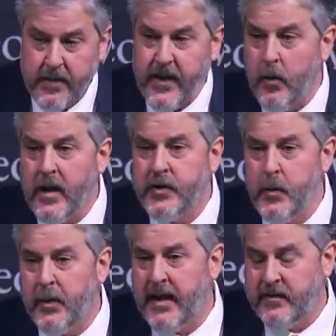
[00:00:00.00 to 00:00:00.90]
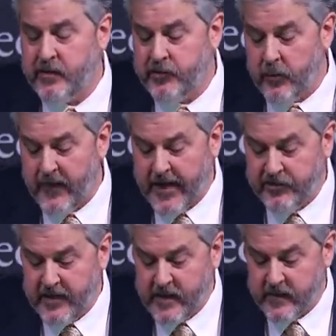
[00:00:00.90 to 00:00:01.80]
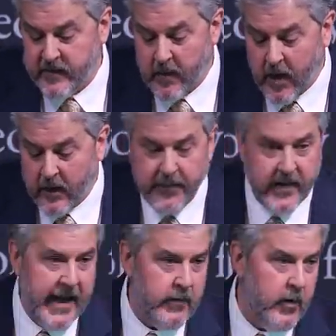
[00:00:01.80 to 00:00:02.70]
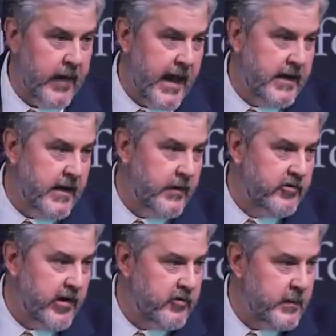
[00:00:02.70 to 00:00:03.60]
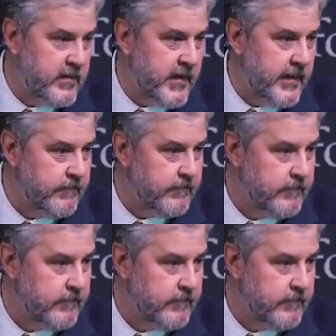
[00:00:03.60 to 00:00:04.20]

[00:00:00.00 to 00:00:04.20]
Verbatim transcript: The only two places you'll find Jesus are at the narrow gate and the judgment seat.